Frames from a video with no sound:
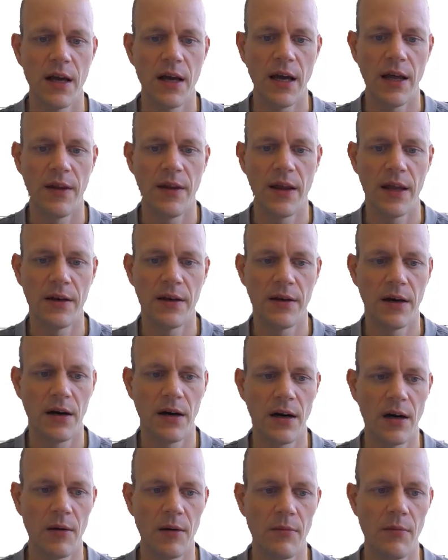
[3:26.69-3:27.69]
And then
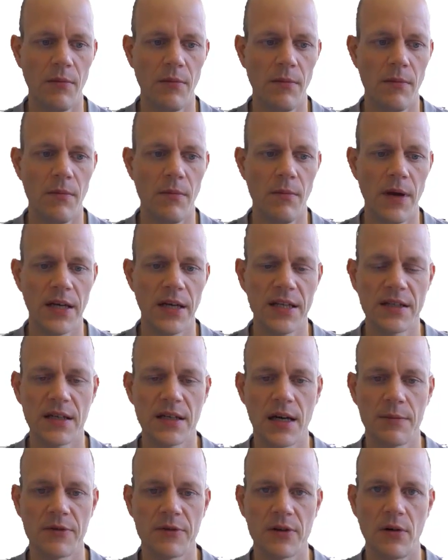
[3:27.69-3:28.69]
many
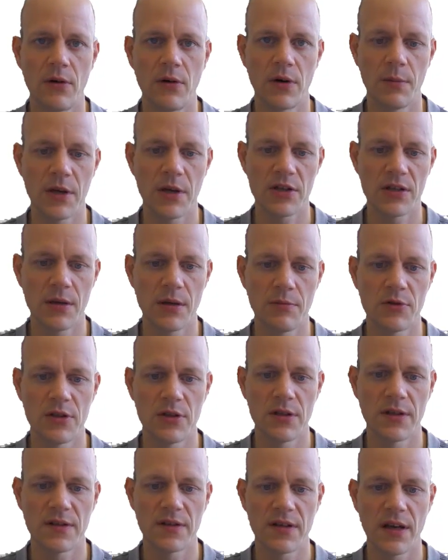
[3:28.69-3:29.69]
times our automation
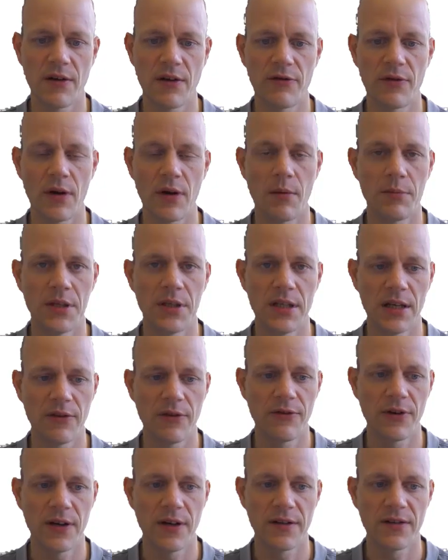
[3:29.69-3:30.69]
engineers have PDF
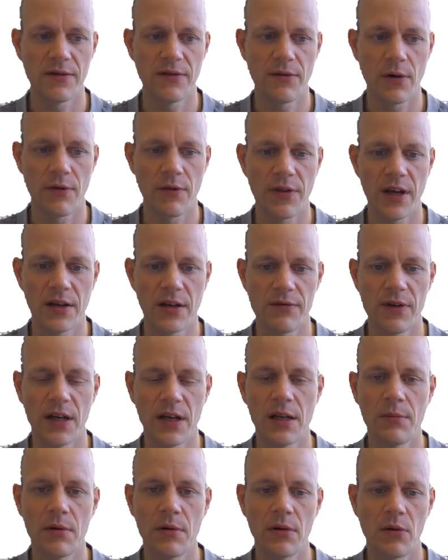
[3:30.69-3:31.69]
files of that
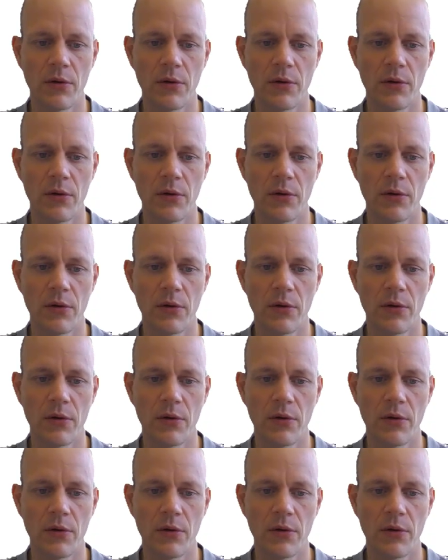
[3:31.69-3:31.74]
available,